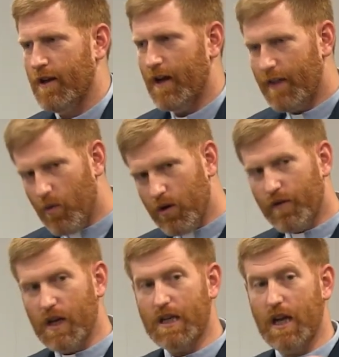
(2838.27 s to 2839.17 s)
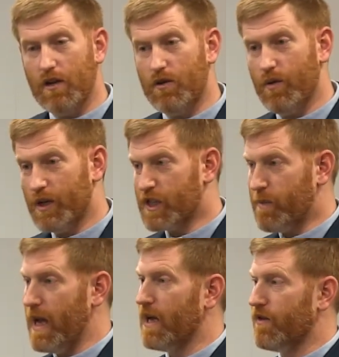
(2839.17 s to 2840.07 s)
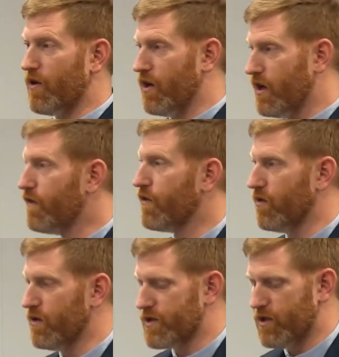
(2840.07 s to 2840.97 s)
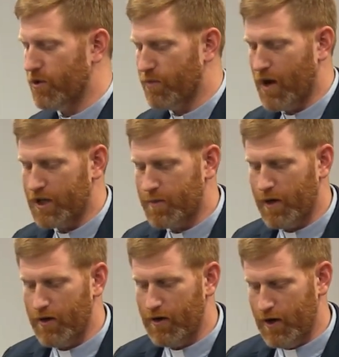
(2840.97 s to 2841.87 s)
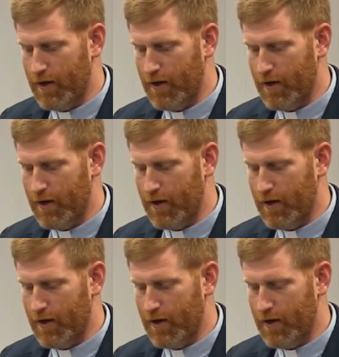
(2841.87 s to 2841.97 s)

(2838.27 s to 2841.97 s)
And they would have continued to expand their influence and their prosperity.